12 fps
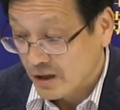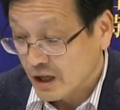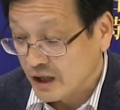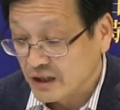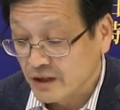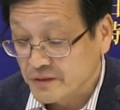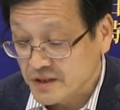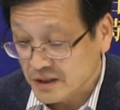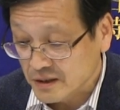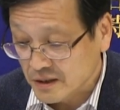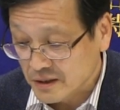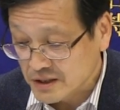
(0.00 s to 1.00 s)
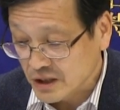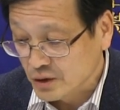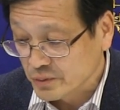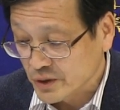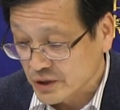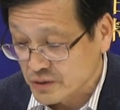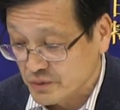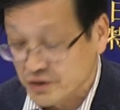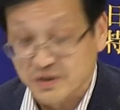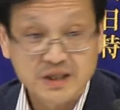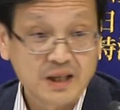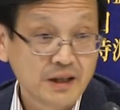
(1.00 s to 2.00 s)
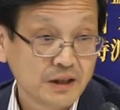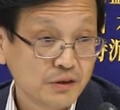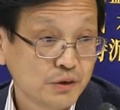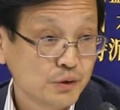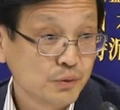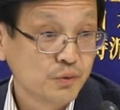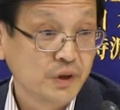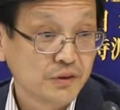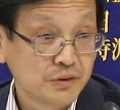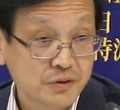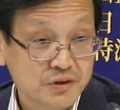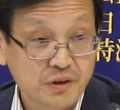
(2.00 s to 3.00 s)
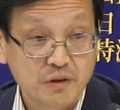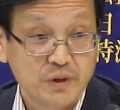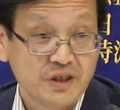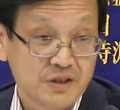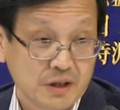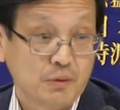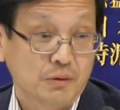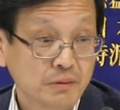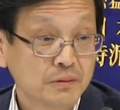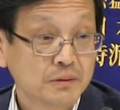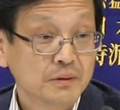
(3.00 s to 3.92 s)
And if chain of transmission started 2 to 3 weeks ago,